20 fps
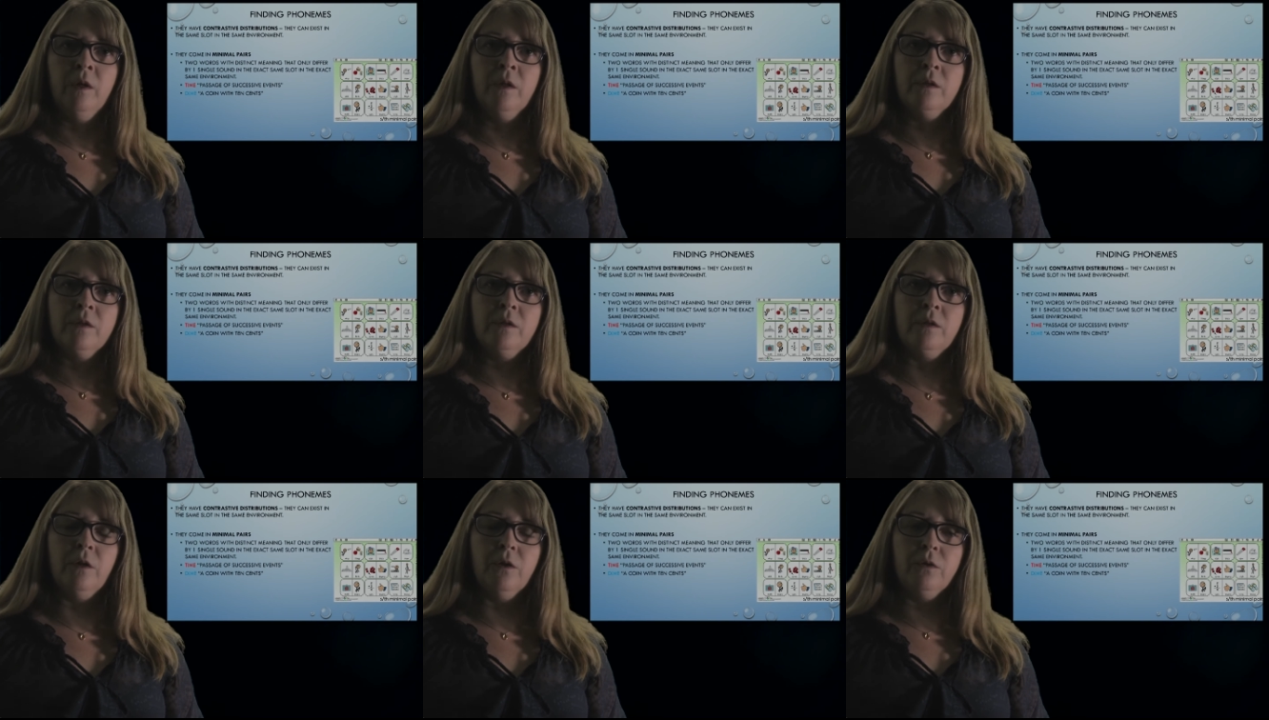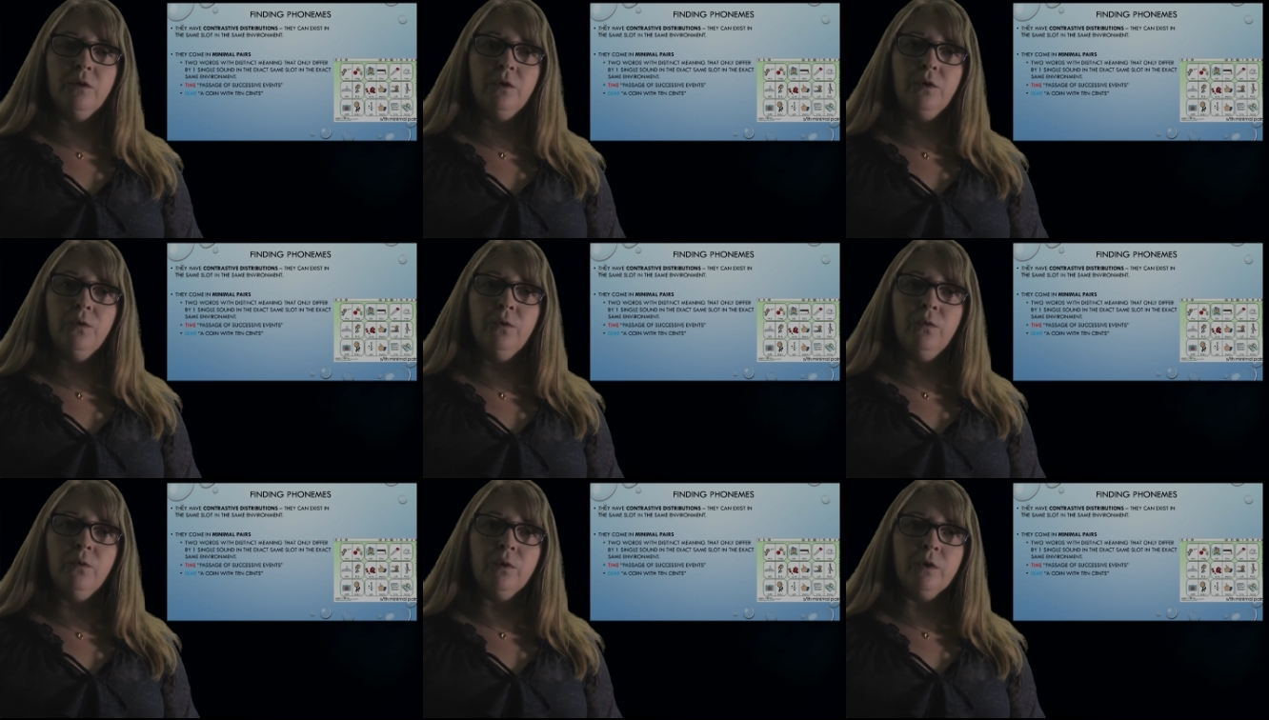So
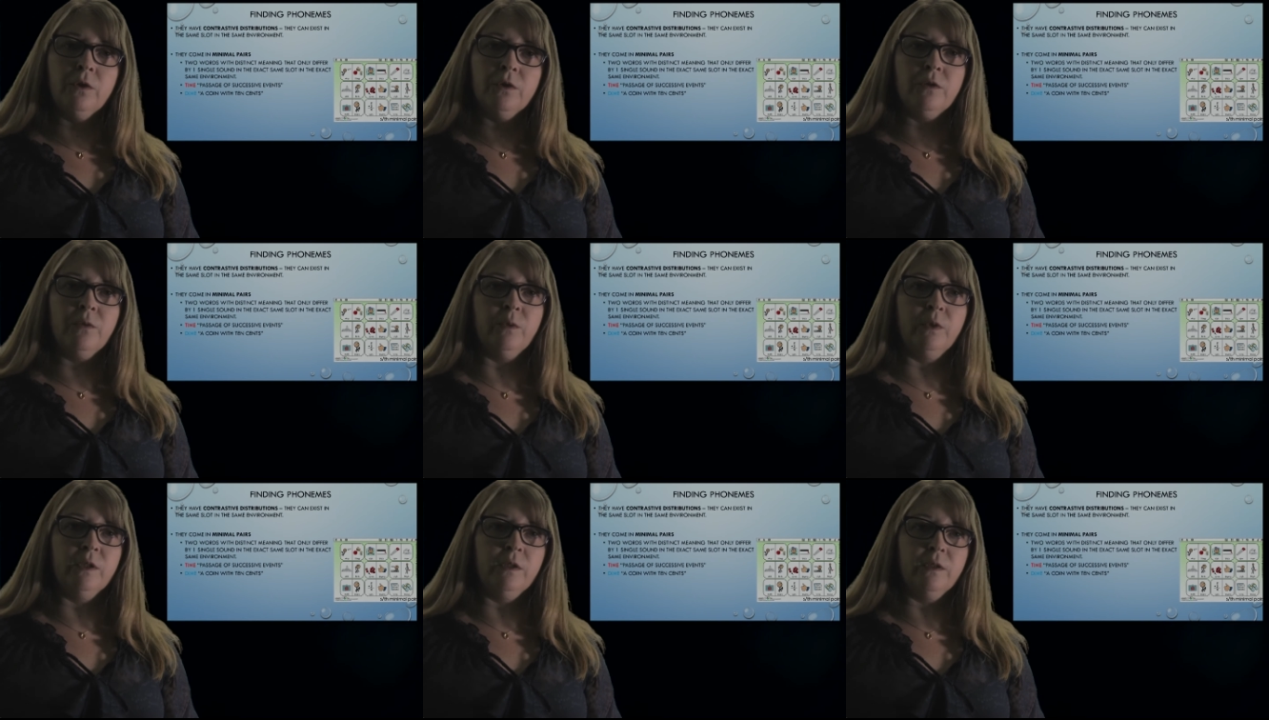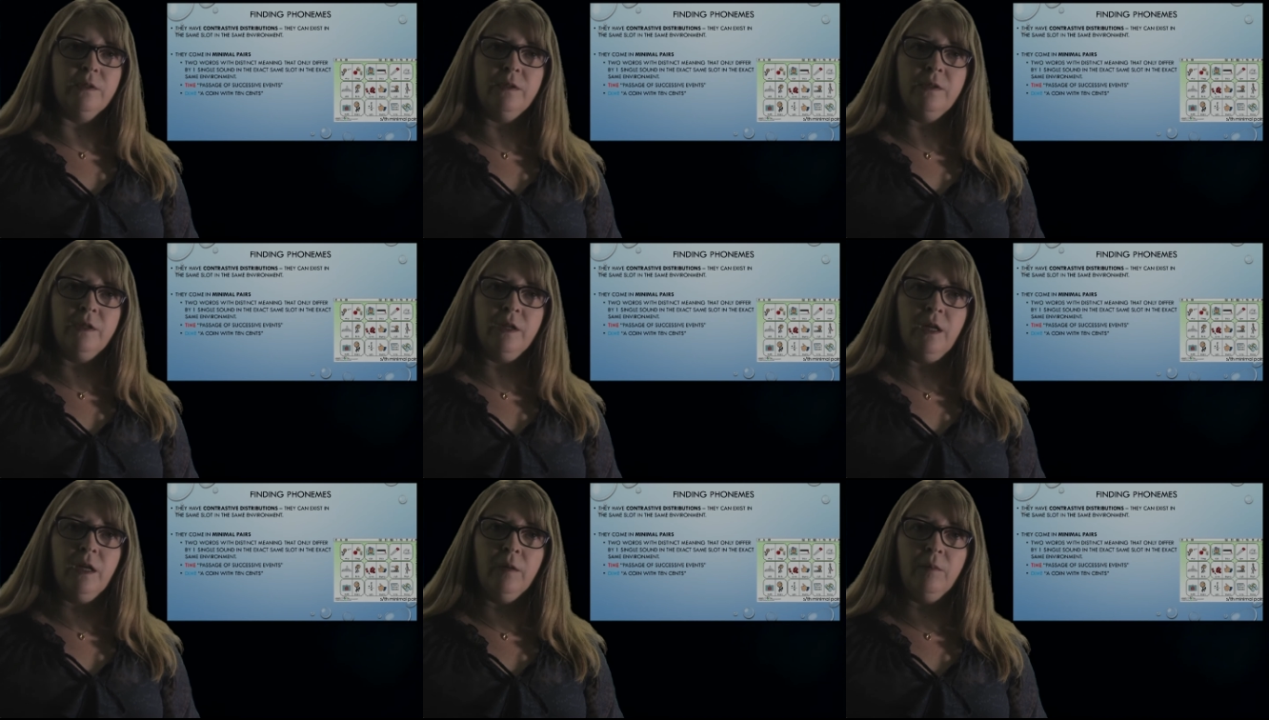two words with
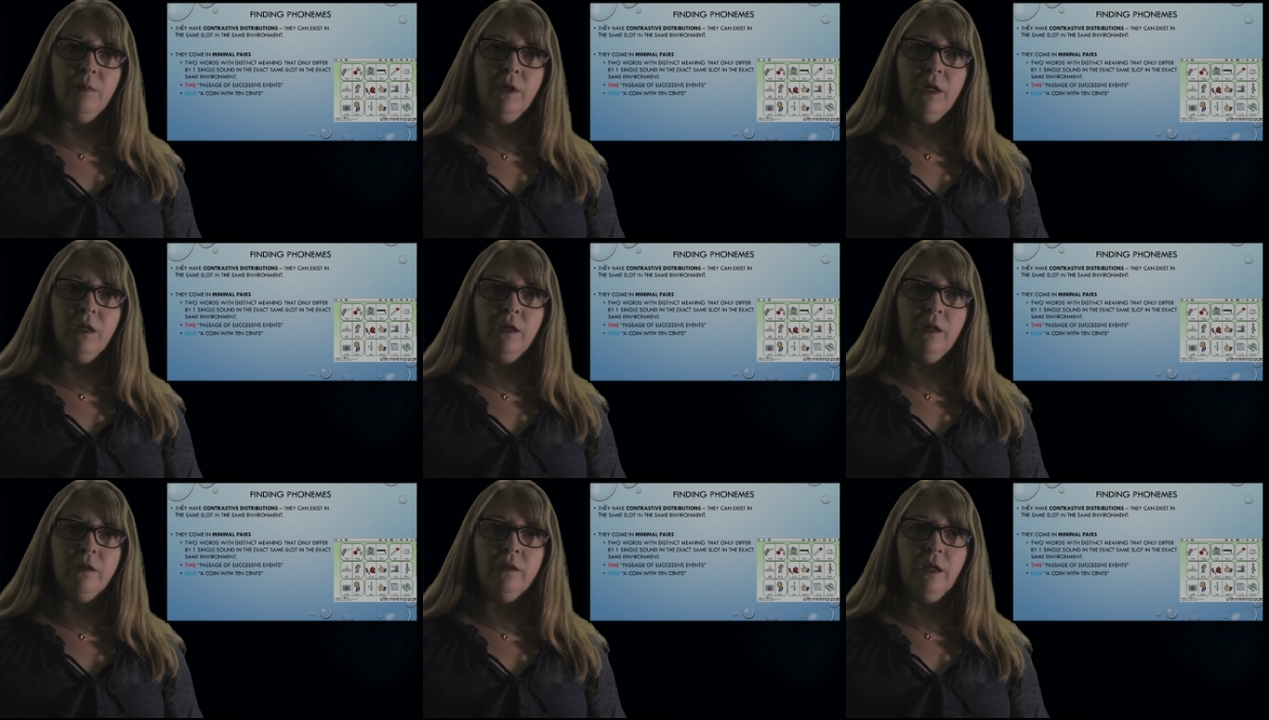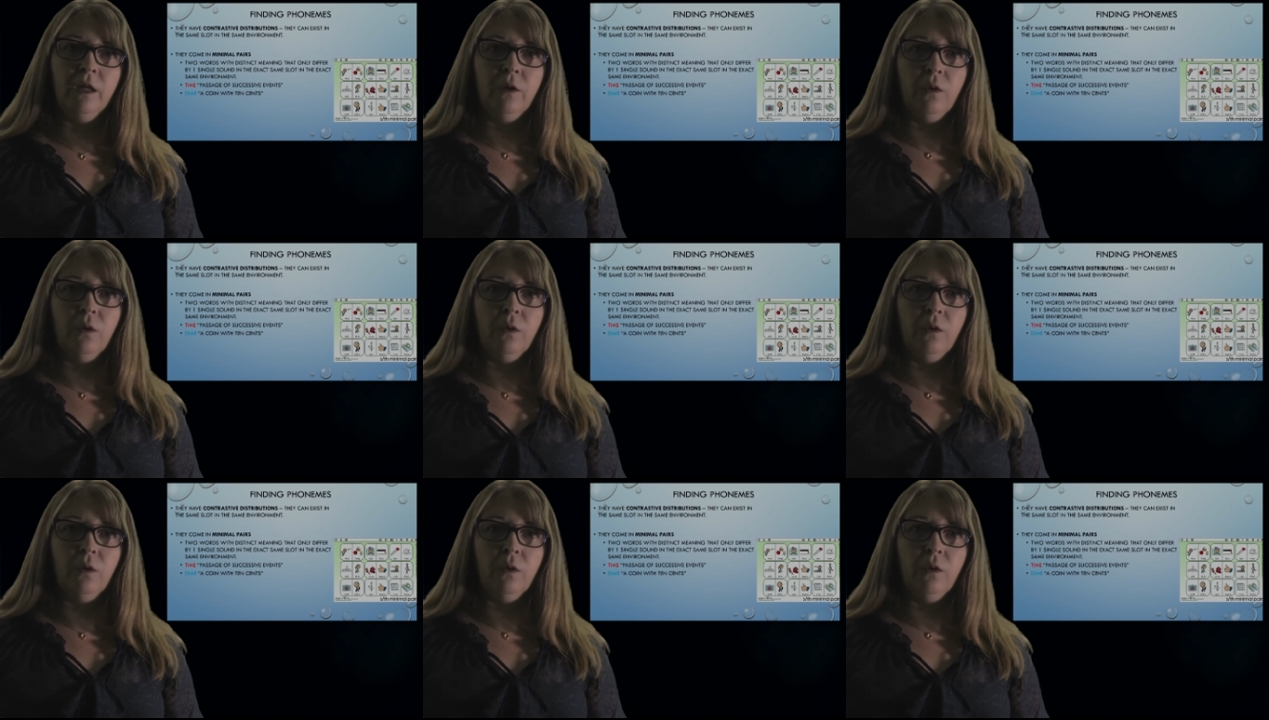distinct meaning that